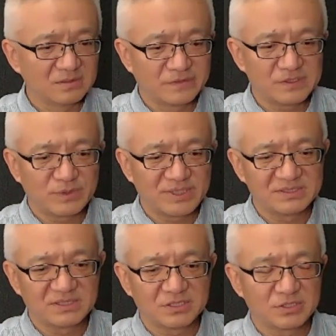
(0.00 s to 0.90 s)
First one is
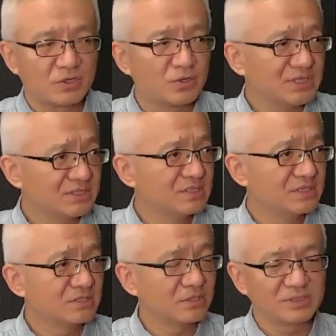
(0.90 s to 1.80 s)
the Sora.
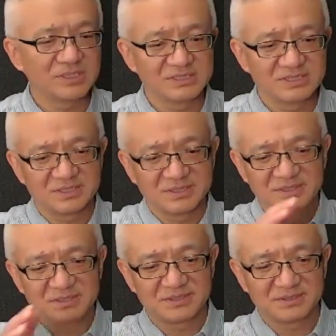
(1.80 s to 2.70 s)
Sora is
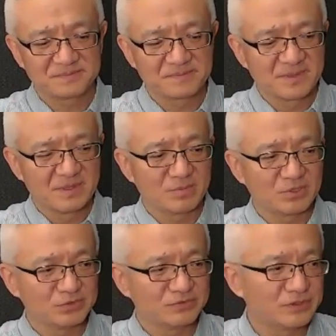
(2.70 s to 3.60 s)
the
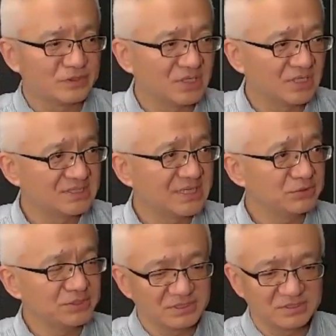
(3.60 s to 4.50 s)
model for
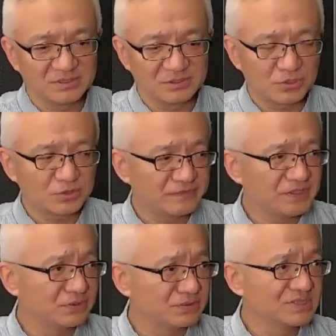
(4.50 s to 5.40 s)
generate the short
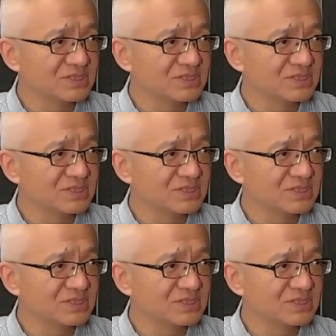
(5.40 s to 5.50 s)
videos.